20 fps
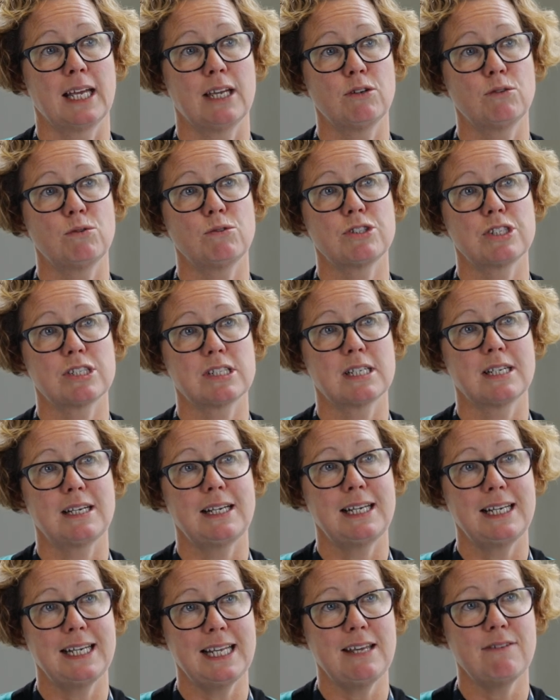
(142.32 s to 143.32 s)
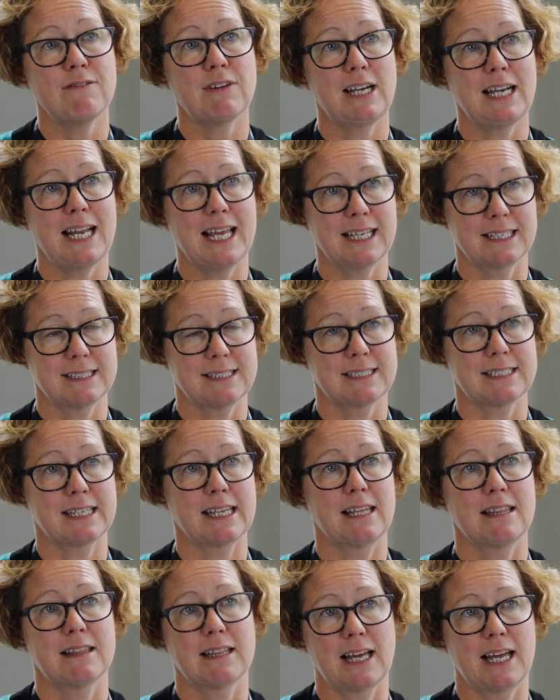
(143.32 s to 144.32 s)
in order to leave a legacy
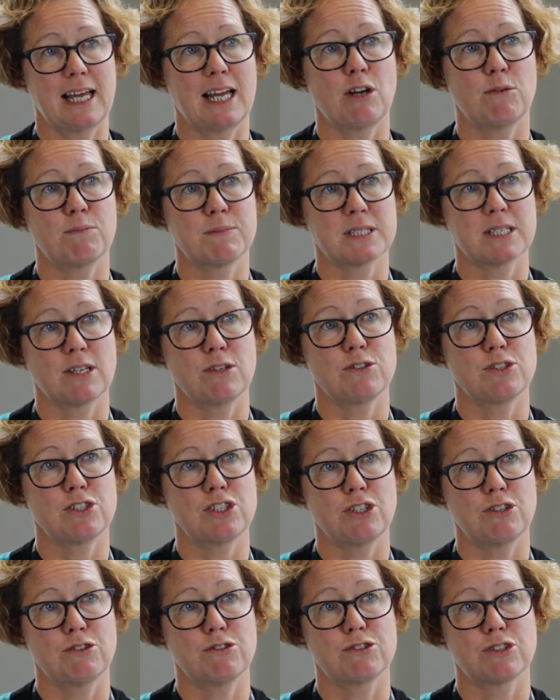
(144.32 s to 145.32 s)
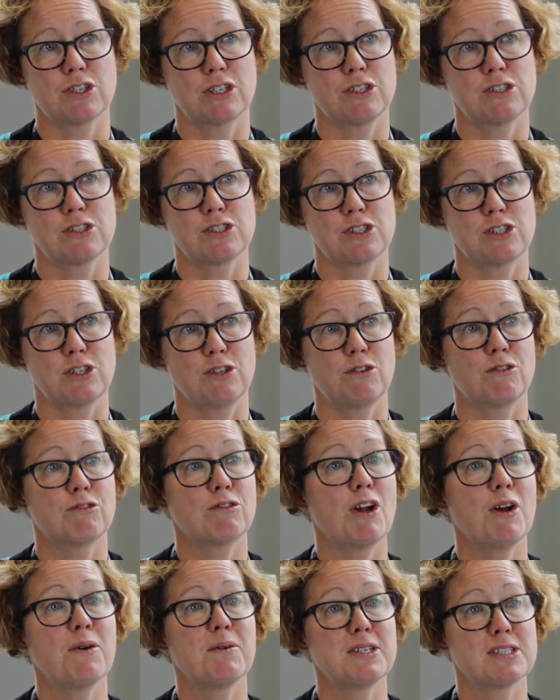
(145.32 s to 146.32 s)
that helps those children to
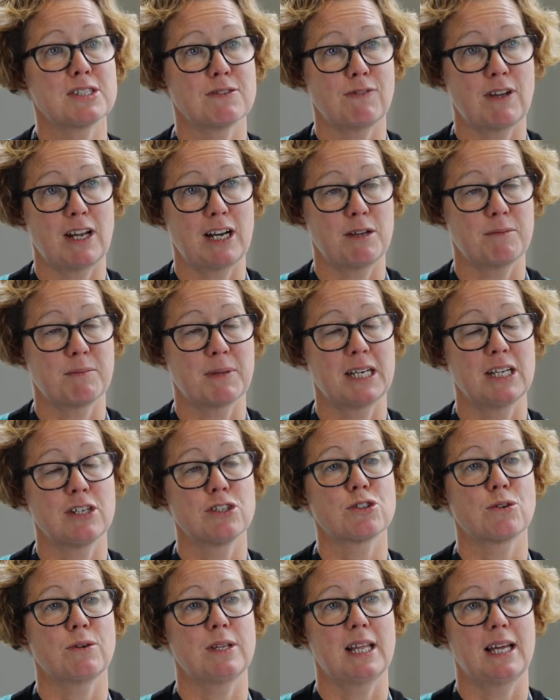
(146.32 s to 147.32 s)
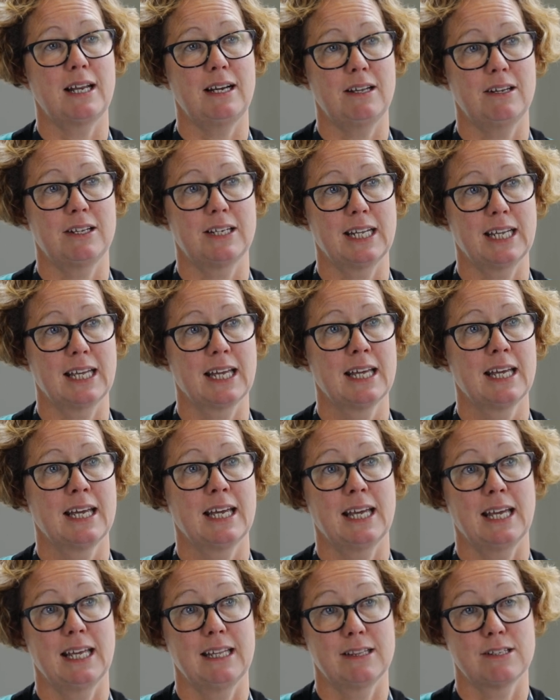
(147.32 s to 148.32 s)
grow and develop and enjoy their learning
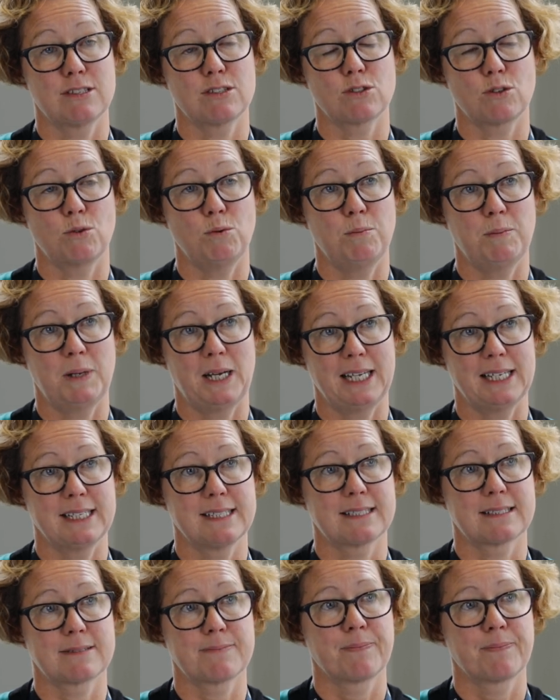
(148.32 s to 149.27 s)
in the school place.